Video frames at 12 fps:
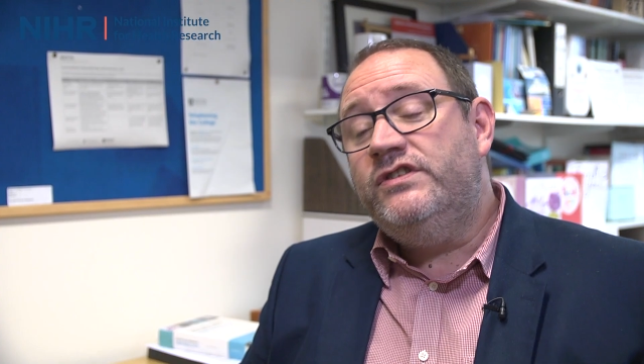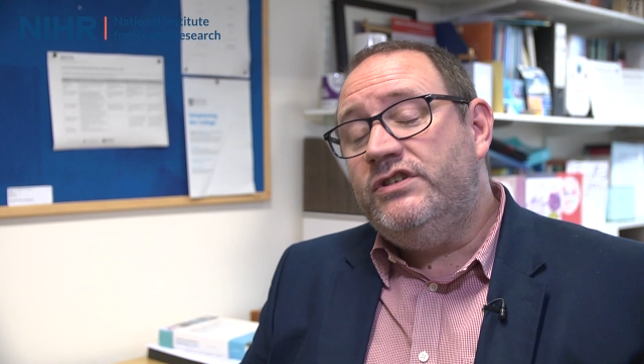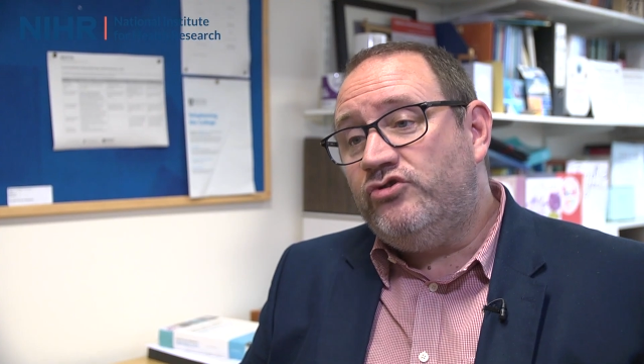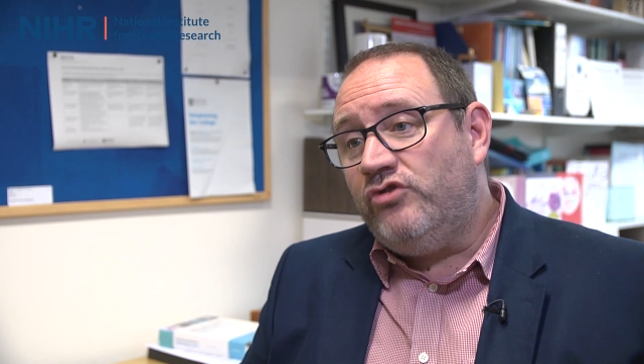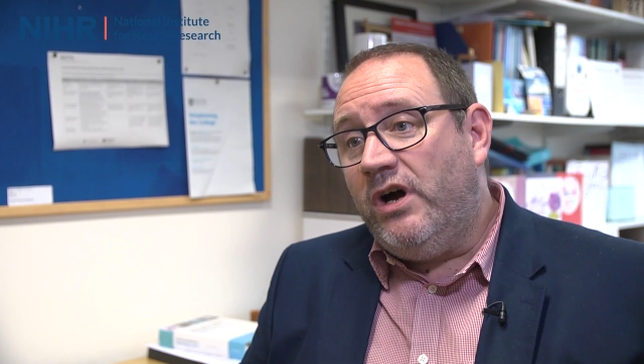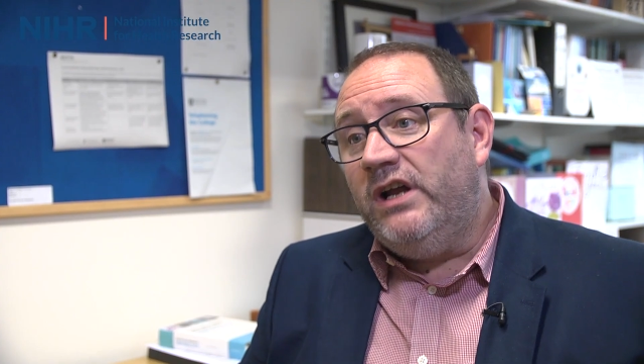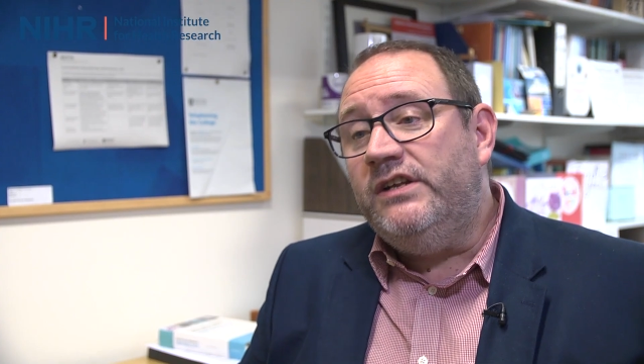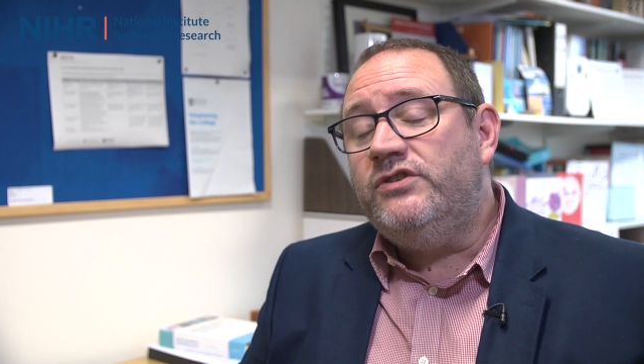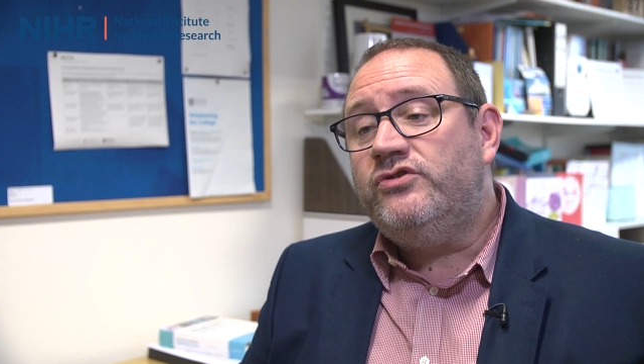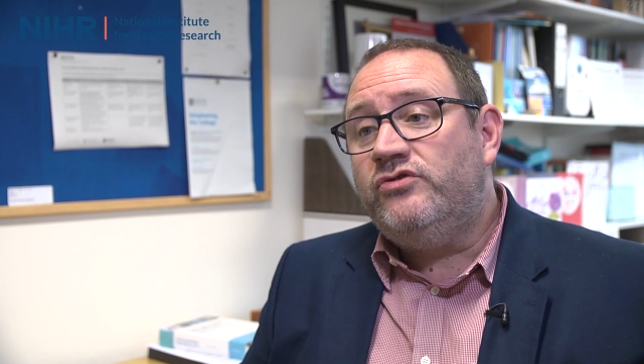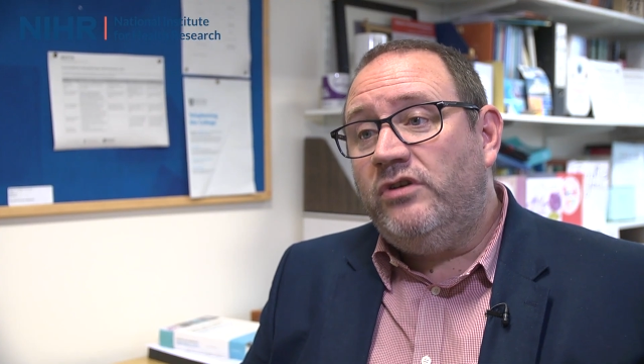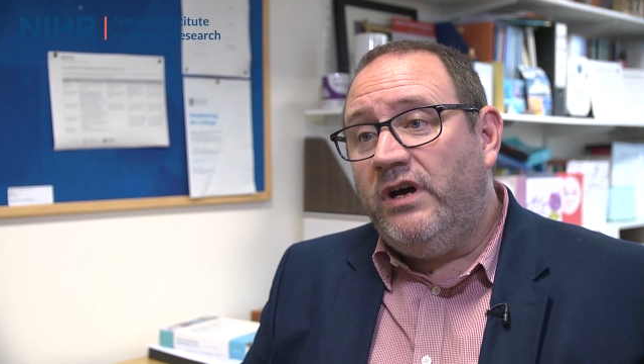this trial is
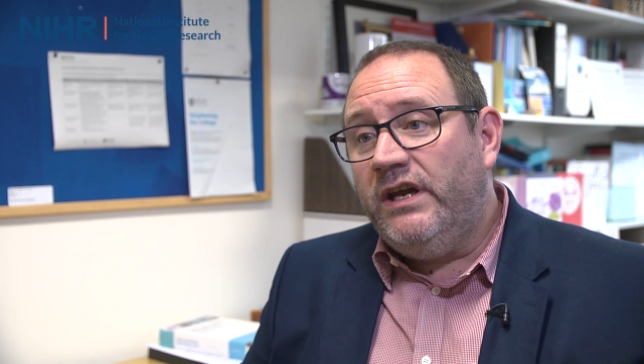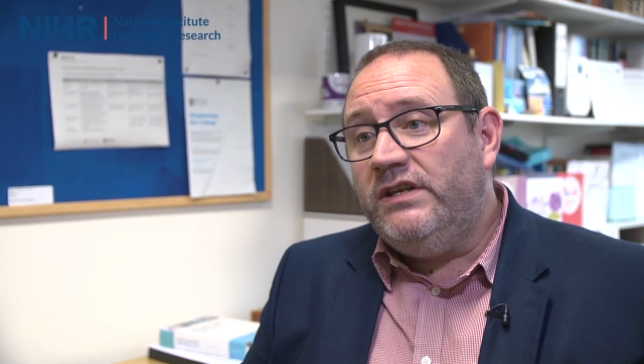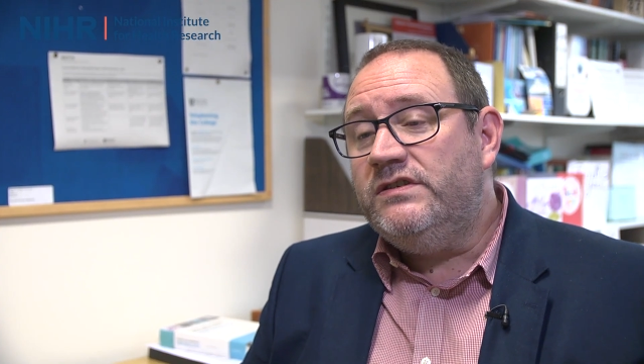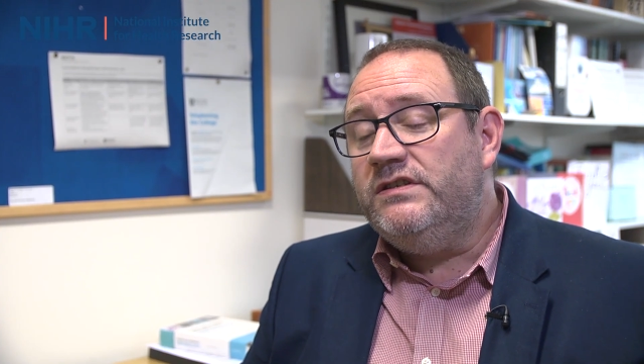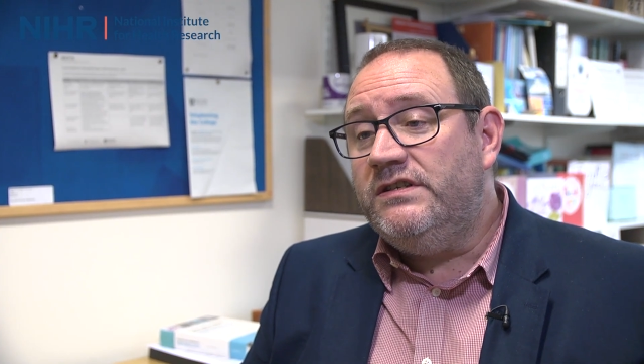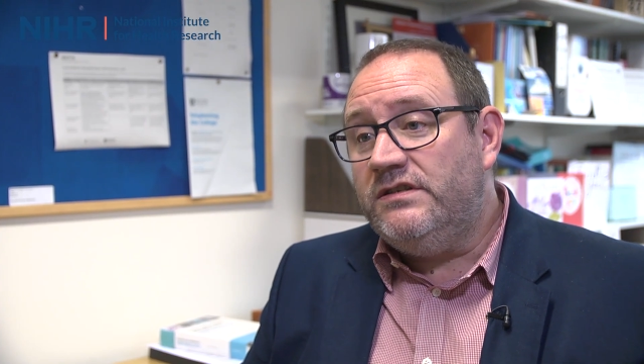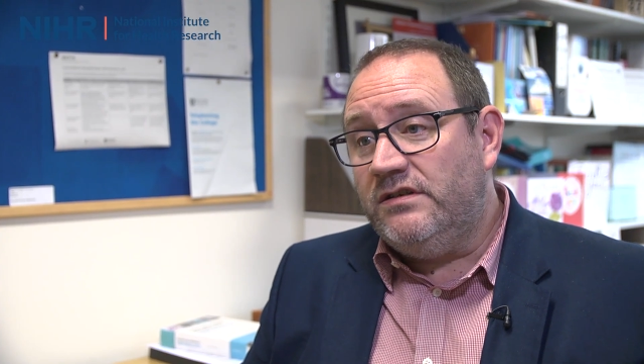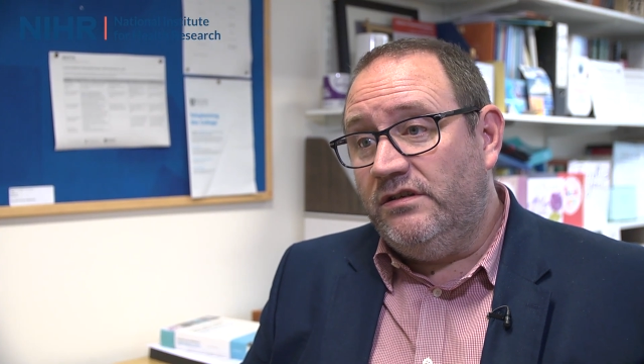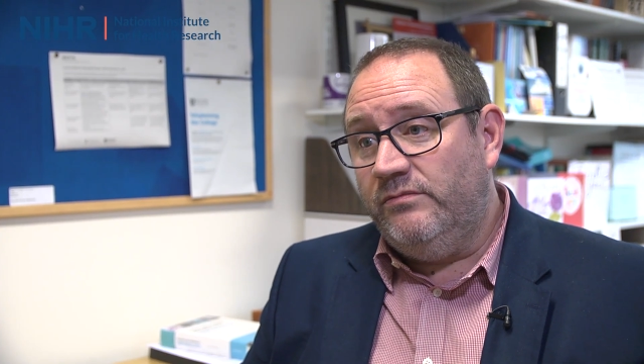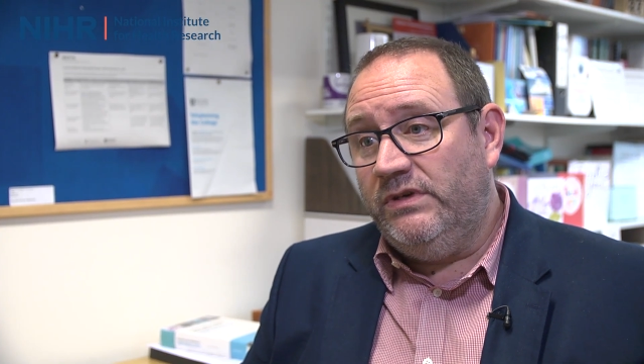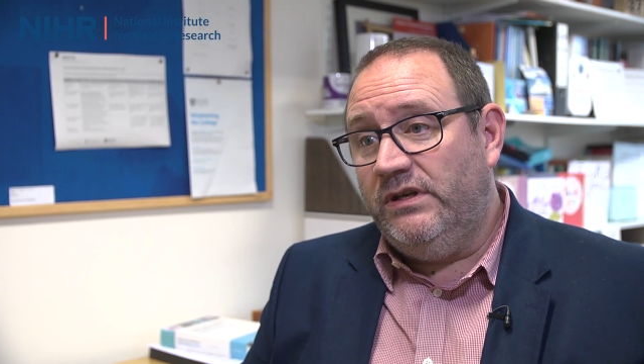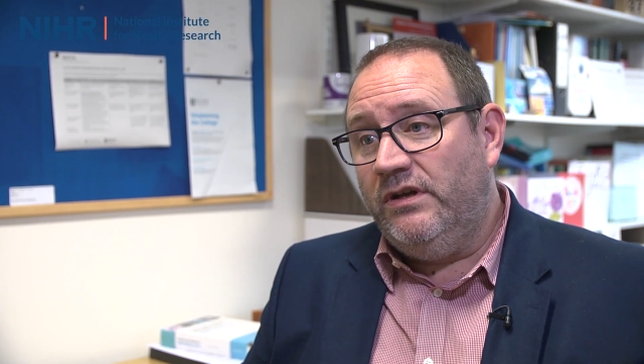trying to
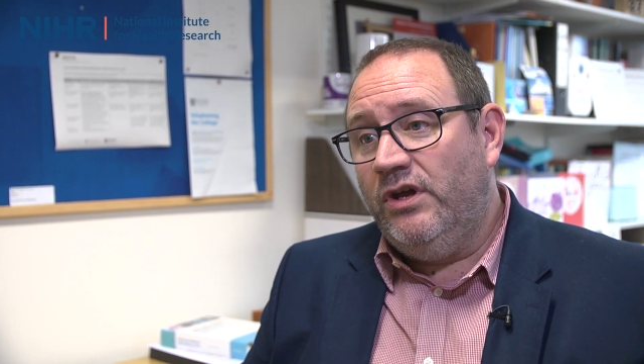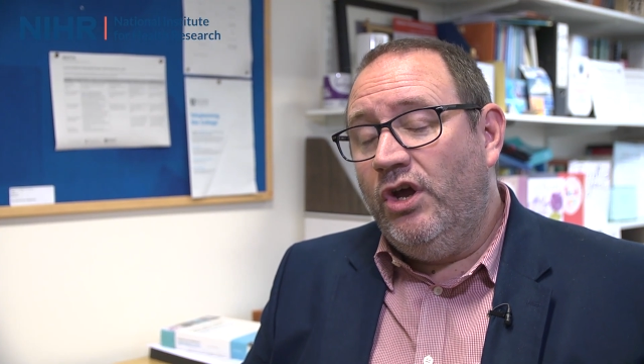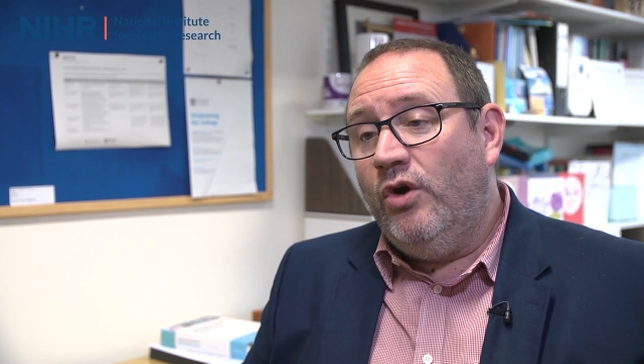determine